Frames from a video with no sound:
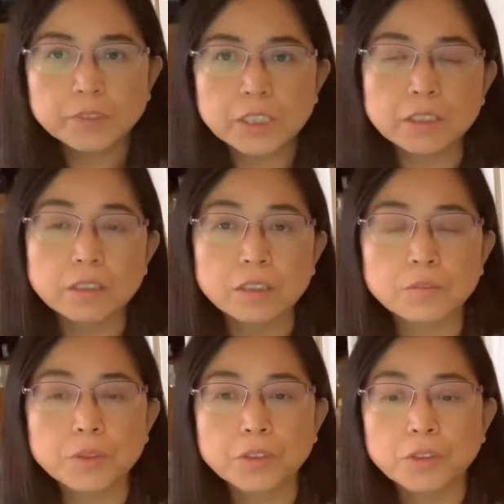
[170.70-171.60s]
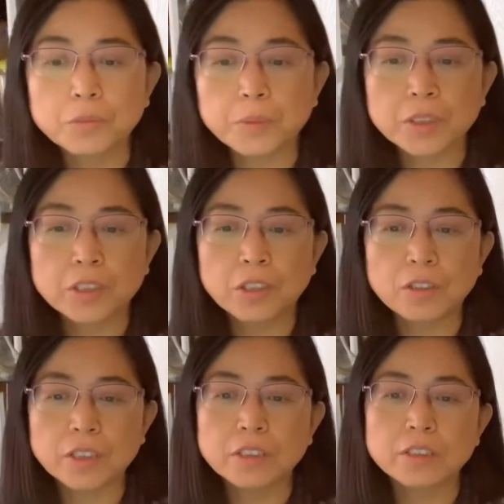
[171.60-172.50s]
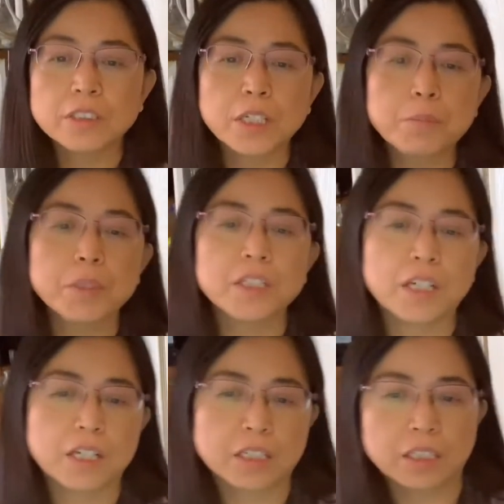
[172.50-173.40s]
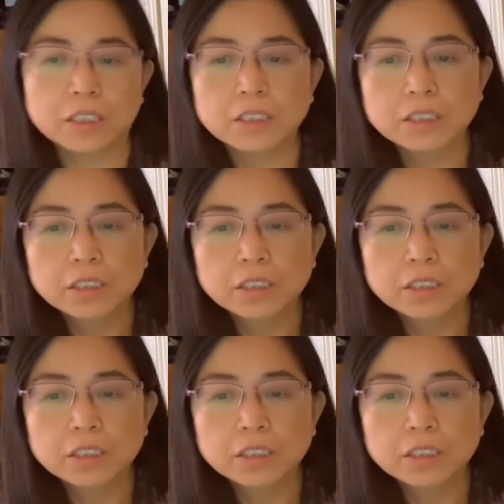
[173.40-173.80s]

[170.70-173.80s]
We normally call it a stomach headache.